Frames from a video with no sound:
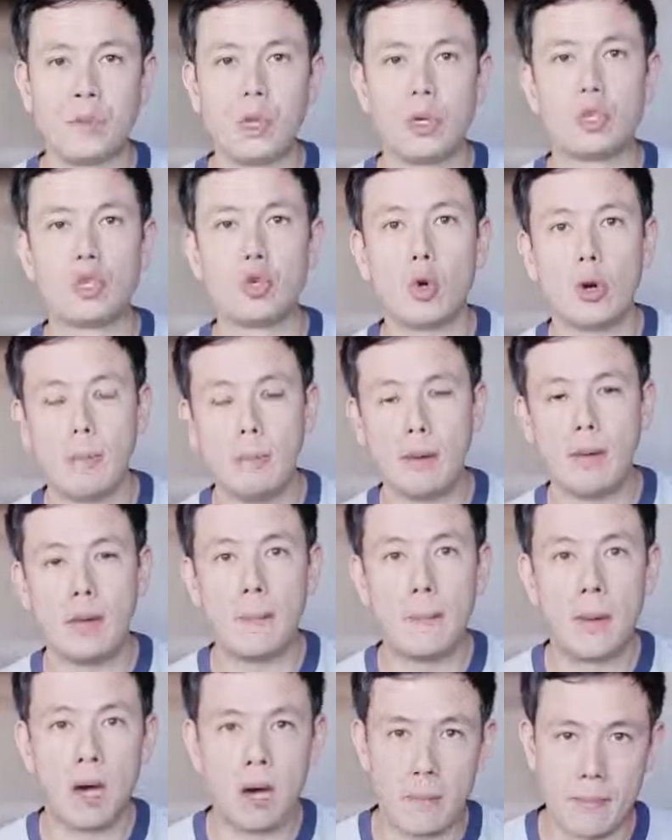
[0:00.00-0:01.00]
soybean,
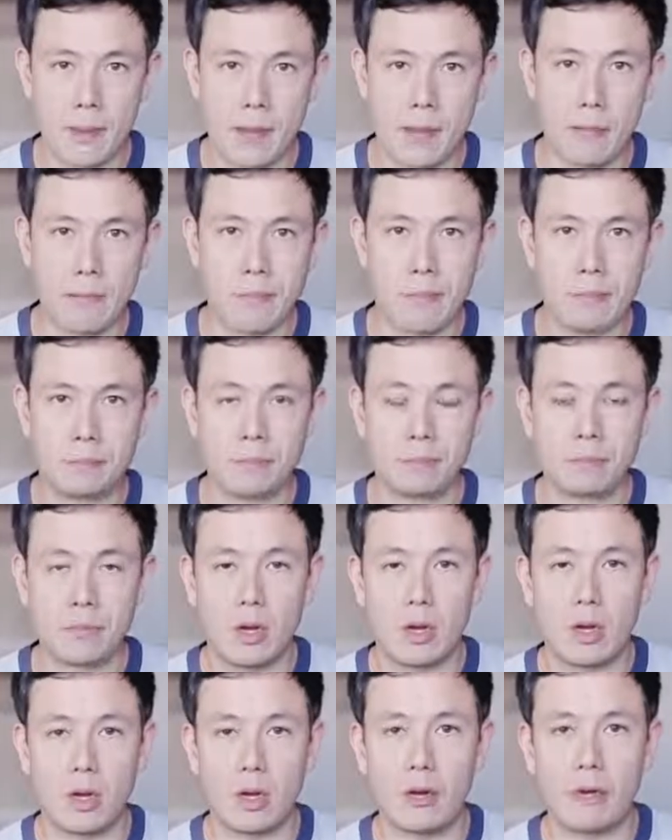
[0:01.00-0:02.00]
mung bean,
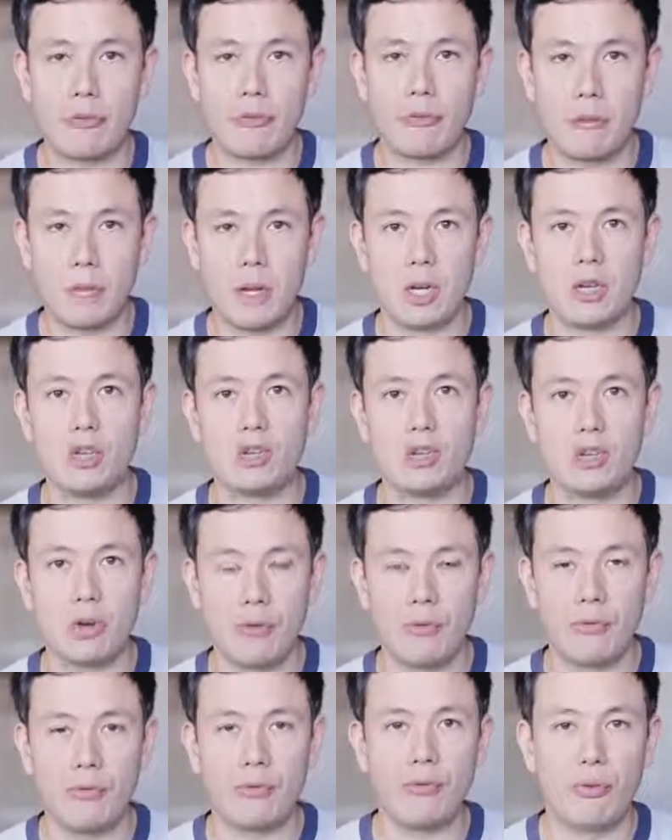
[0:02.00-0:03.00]
fermented
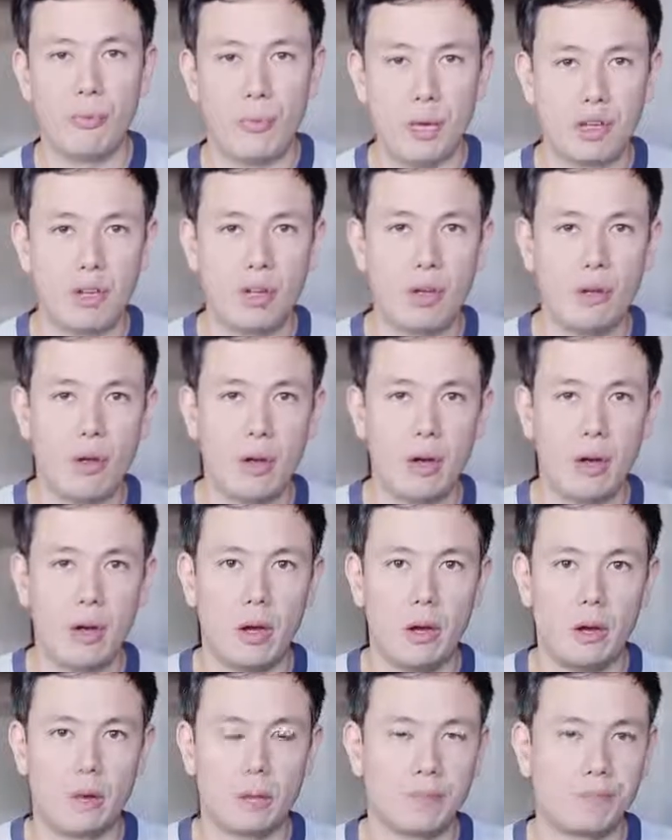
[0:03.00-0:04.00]
tofu, fermented
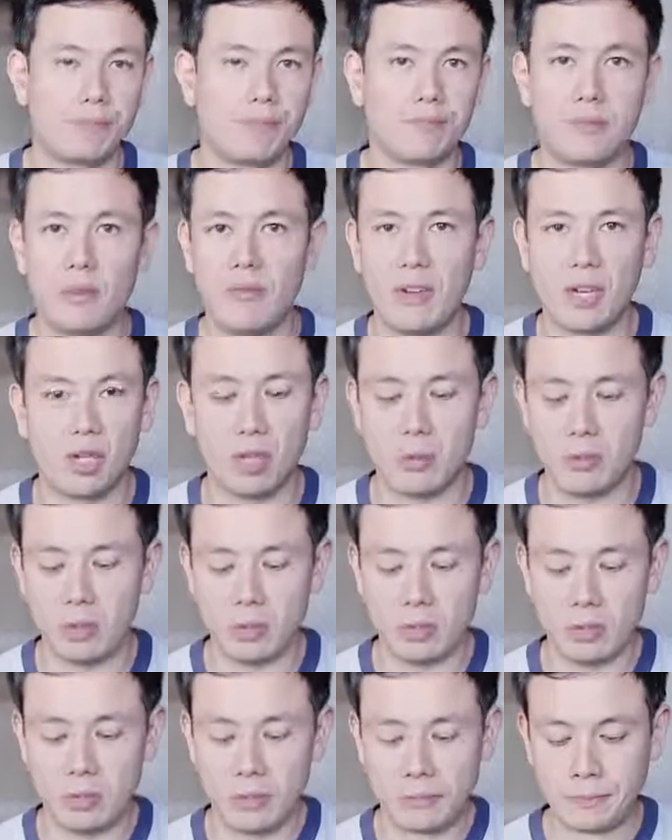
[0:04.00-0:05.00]

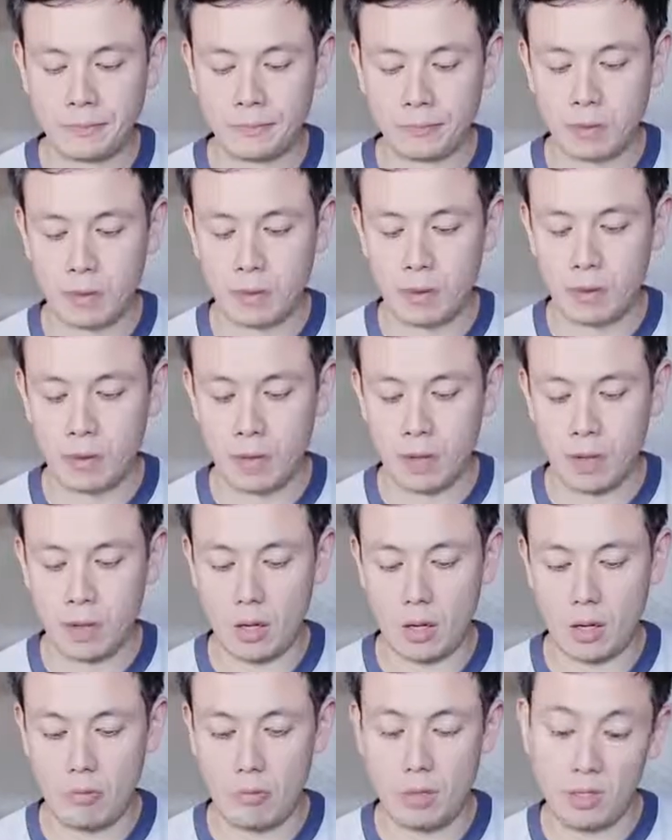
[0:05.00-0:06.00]
vegetables.
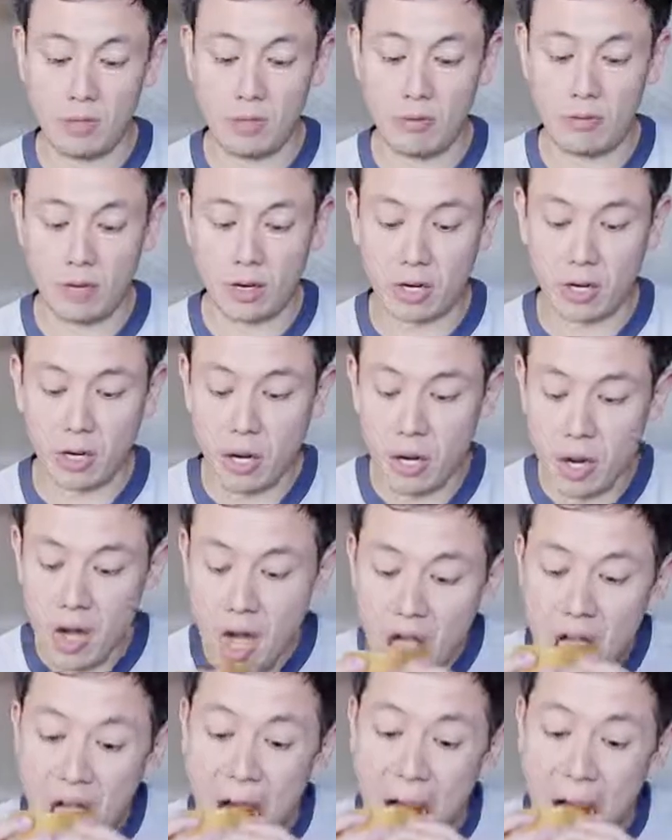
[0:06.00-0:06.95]
But it's still very good.